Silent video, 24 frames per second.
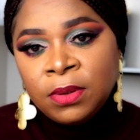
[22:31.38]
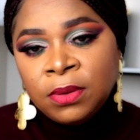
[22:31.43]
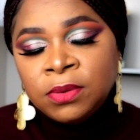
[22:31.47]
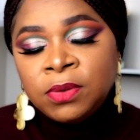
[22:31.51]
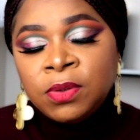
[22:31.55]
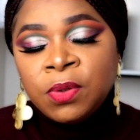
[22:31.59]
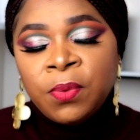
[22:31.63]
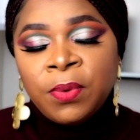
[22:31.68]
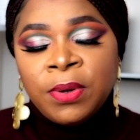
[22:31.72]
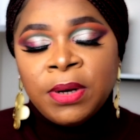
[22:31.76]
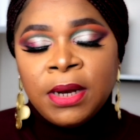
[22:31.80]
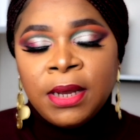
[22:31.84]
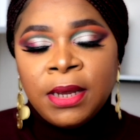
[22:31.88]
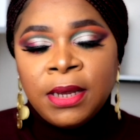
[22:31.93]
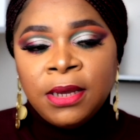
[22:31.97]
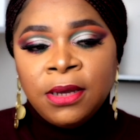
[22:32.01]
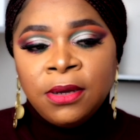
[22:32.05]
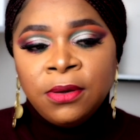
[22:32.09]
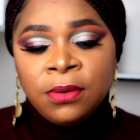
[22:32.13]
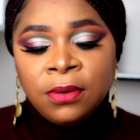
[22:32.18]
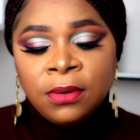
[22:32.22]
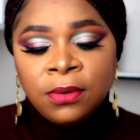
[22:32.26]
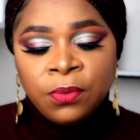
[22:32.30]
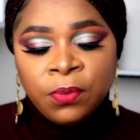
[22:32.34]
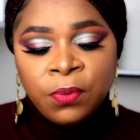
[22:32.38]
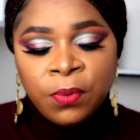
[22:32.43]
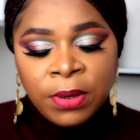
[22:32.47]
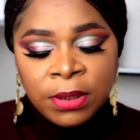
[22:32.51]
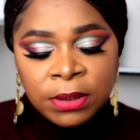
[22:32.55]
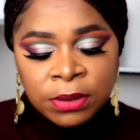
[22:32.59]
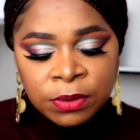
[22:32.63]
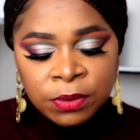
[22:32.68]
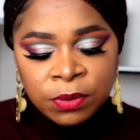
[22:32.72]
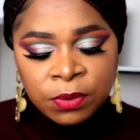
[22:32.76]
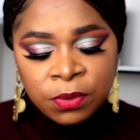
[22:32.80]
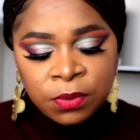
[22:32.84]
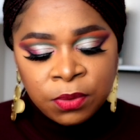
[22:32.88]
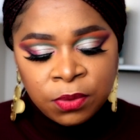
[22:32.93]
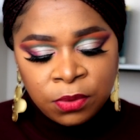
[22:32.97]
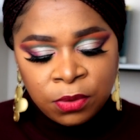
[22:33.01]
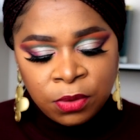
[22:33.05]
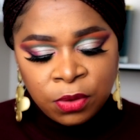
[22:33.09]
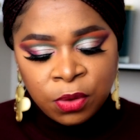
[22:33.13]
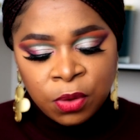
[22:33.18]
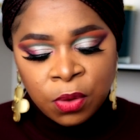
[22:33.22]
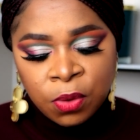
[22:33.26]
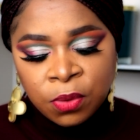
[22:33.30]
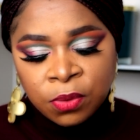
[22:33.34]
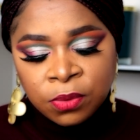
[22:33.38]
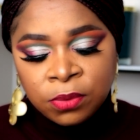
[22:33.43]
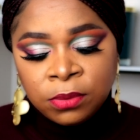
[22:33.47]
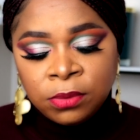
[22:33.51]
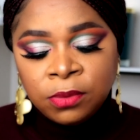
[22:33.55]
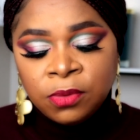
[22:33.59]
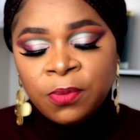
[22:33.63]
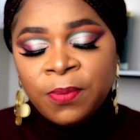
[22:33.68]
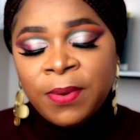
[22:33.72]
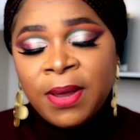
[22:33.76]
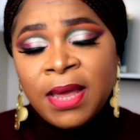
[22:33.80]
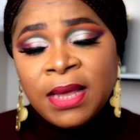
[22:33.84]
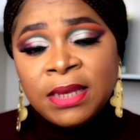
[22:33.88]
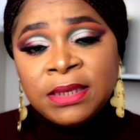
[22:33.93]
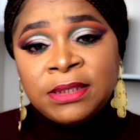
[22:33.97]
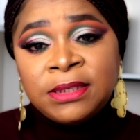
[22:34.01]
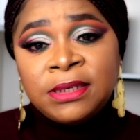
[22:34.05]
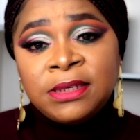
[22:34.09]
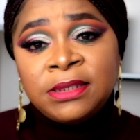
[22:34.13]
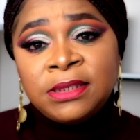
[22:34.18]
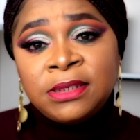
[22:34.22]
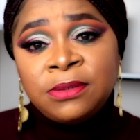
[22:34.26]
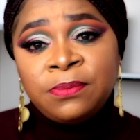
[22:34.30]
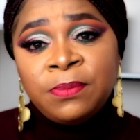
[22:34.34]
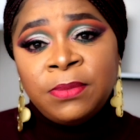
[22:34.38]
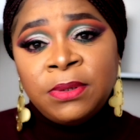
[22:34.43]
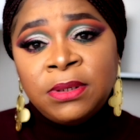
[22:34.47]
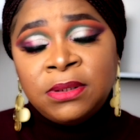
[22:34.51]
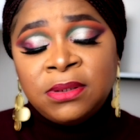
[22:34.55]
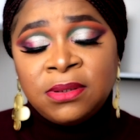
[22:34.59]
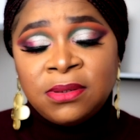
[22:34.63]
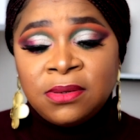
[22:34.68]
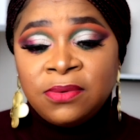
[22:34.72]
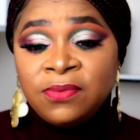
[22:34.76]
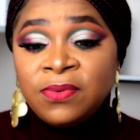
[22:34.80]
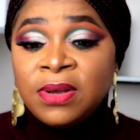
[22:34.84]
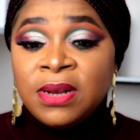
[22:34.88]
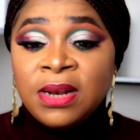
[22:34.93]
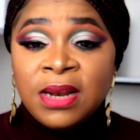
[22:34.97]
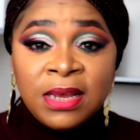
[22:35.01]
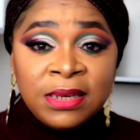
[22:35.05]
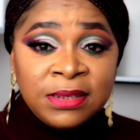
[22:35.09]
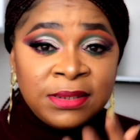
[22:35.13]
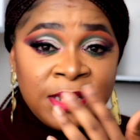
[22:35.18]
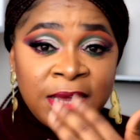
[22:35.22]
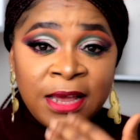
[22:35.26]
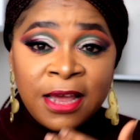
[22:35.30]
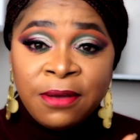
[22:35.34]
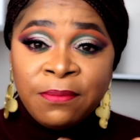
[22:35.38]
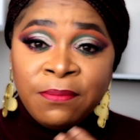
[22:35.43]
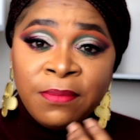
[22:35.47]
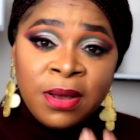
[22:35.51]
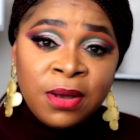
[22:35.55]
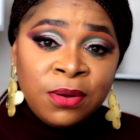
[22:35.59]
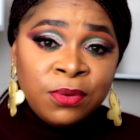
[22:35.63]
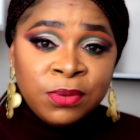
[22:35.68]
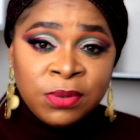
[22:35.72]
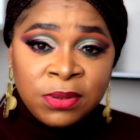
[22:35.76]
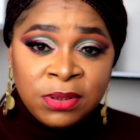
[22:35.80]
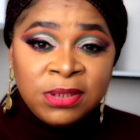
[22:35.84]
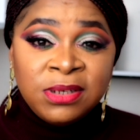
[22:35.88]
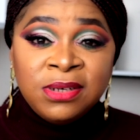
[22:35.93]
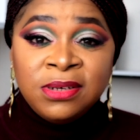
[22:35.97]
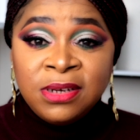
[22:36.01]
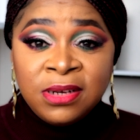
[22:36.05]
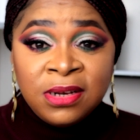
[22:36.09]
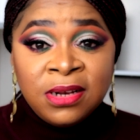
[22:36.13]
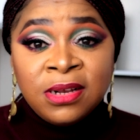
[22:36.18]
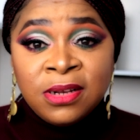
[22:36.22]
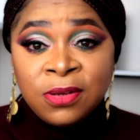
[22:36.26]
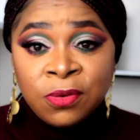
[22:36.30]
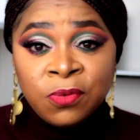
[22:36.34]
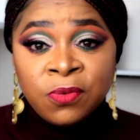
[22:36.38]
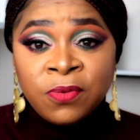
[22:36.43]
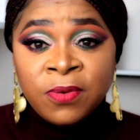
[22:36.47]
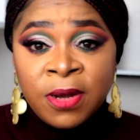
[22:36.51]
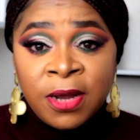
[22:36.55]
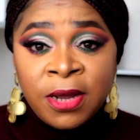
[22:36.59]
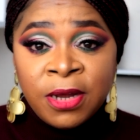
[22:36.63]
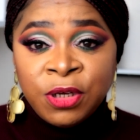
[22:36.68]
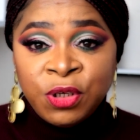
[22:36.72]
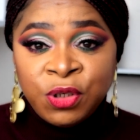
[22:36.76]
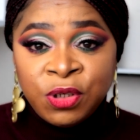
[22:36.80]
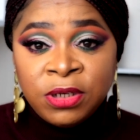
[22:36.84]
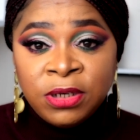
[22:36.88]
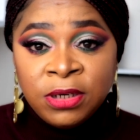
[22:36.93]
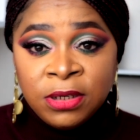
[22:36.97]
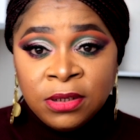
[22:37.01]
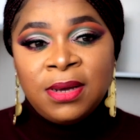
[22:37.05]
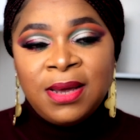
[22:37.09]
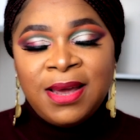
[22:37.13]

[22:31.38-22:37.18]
So when I went to, you know, do my assessment, I realized that her mouth, she needed oral hygiene.